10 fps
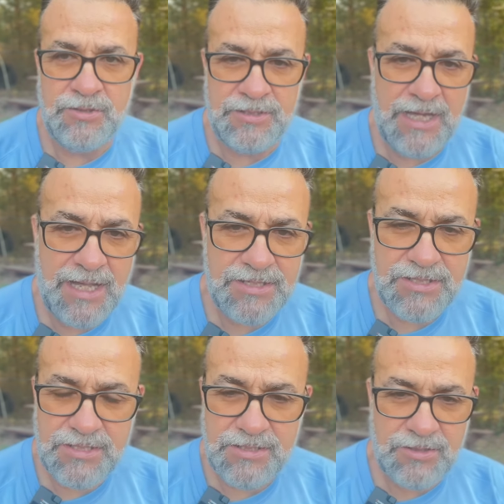
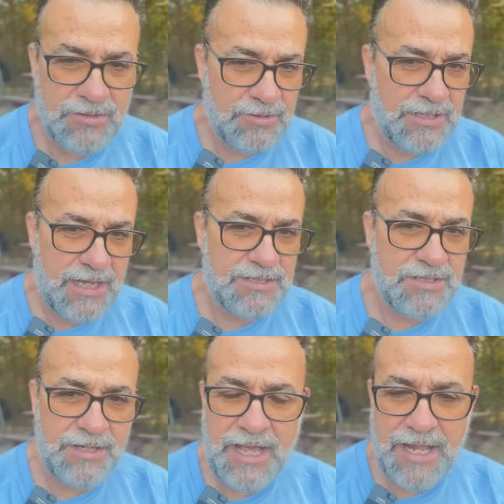catch
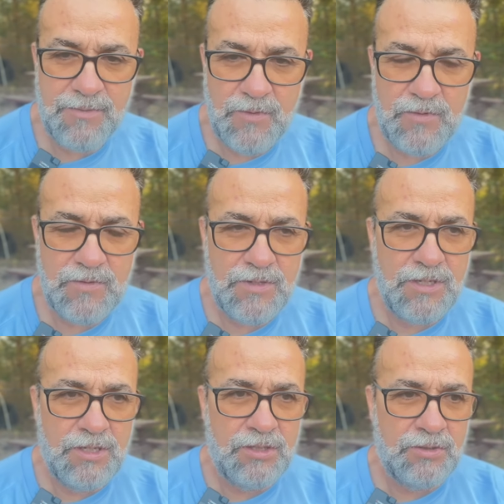an animal,
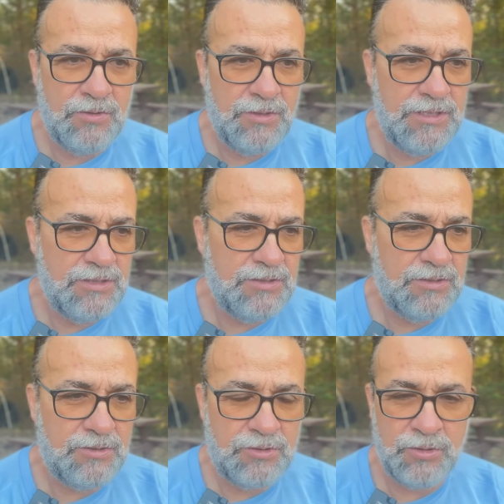you need
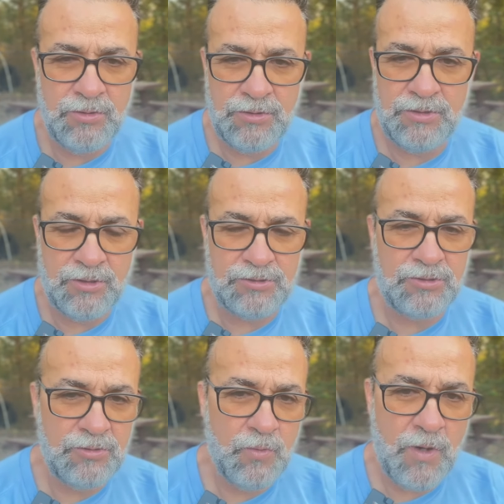two. There's
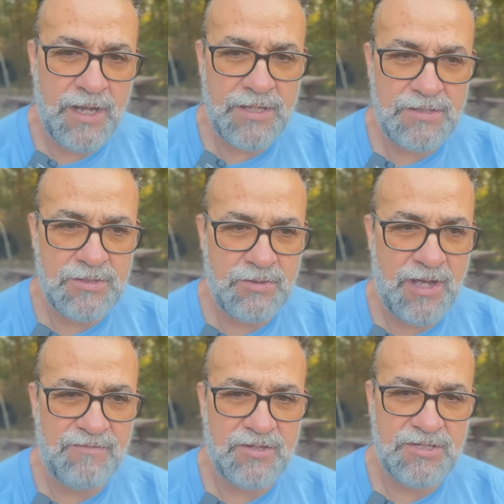two ways. You
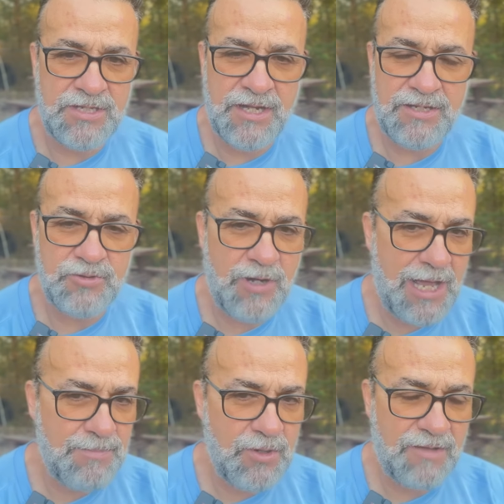have to set a
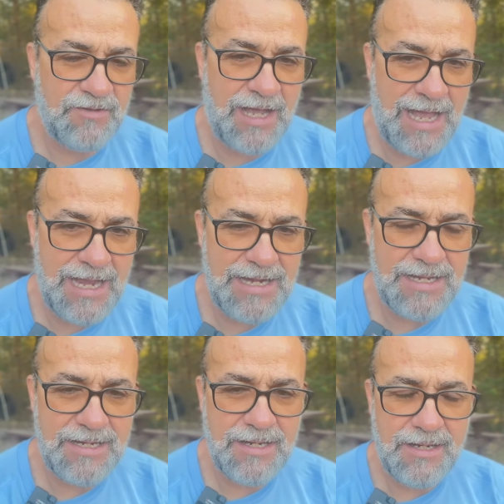trap. You have to hide
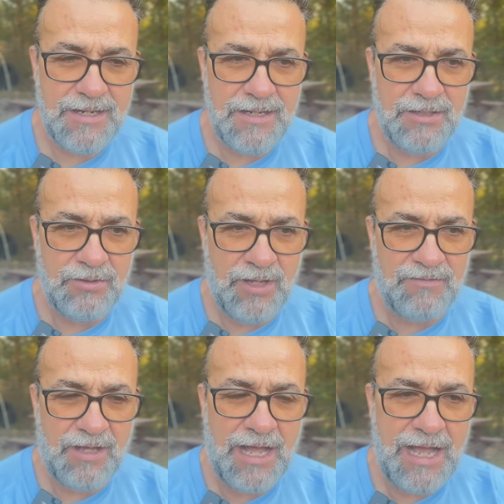it. You have
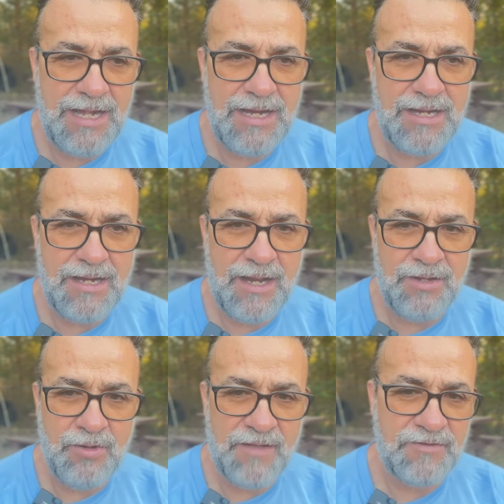to hide it,
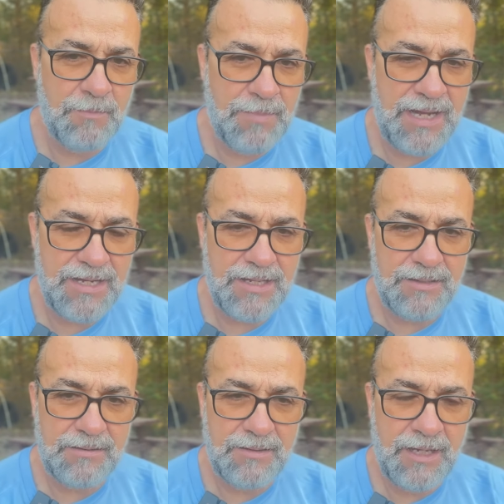and you have to bait it.
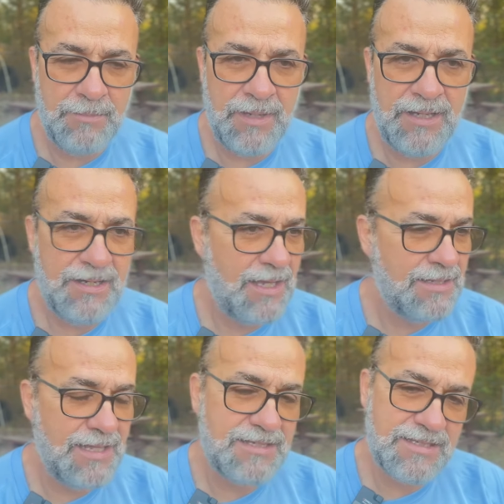Amen.
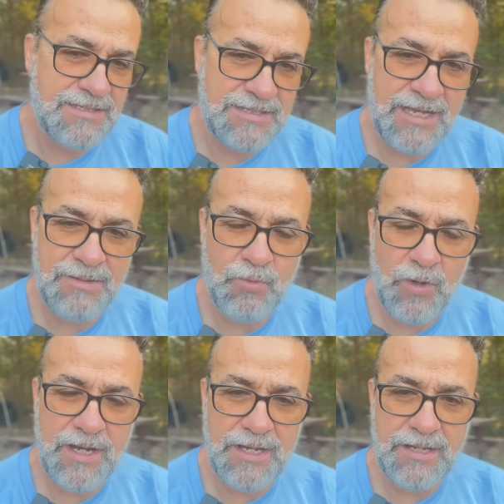And that's the same
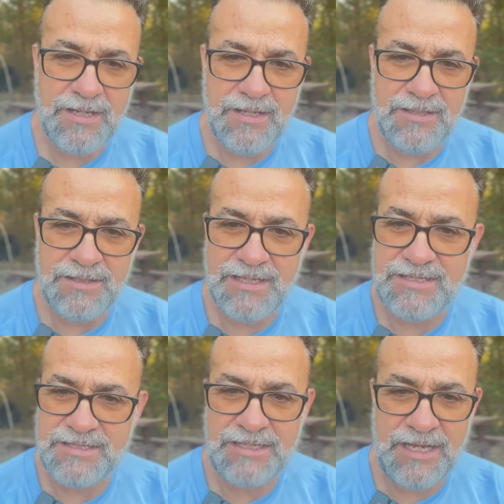way that
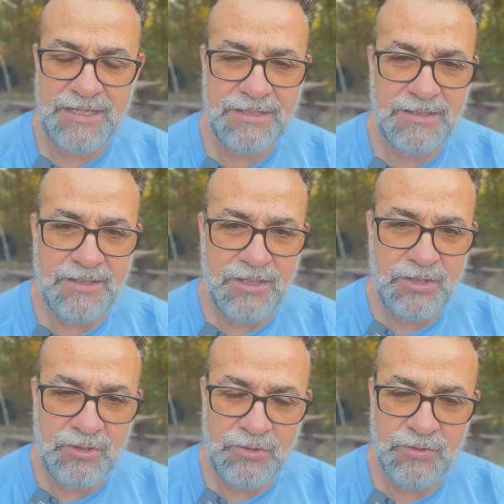Satan
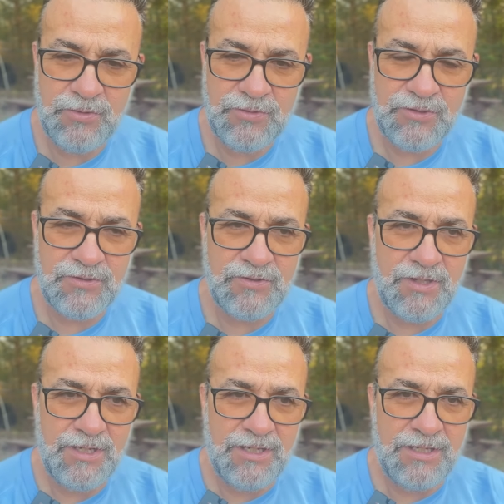uses.
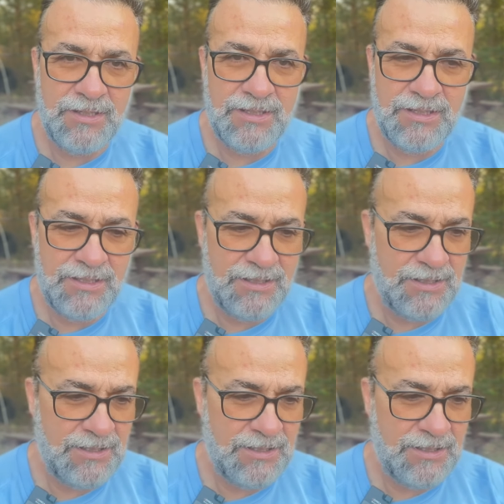He